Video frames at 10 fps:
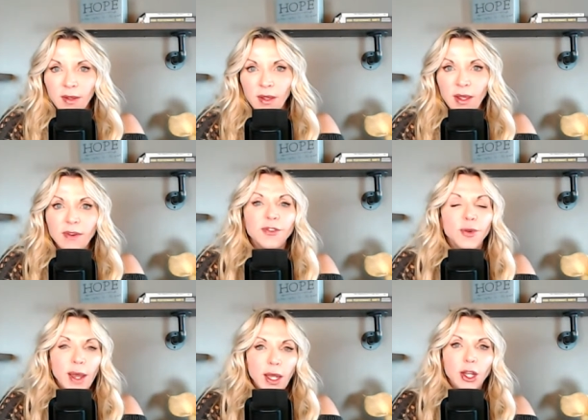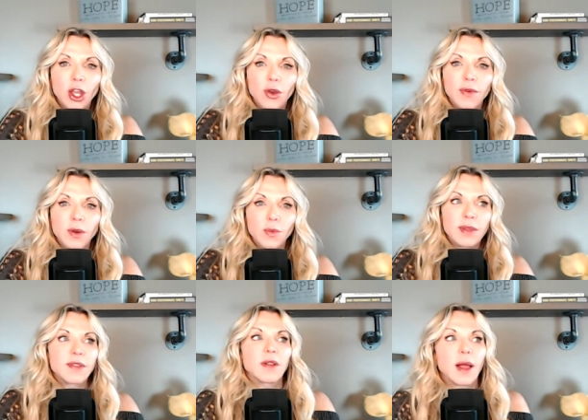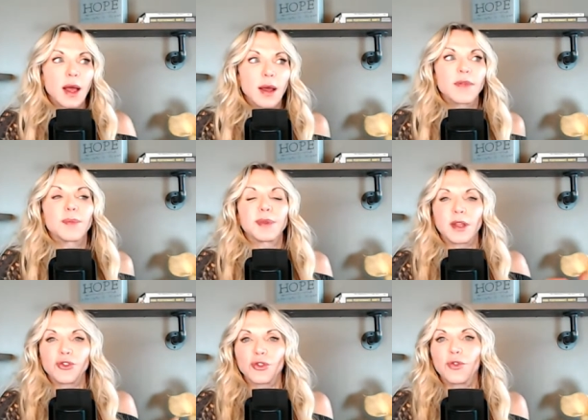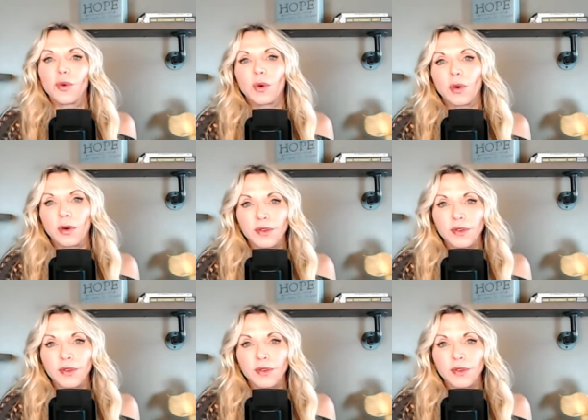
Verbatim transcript: even if you had COVID, we still have the potential for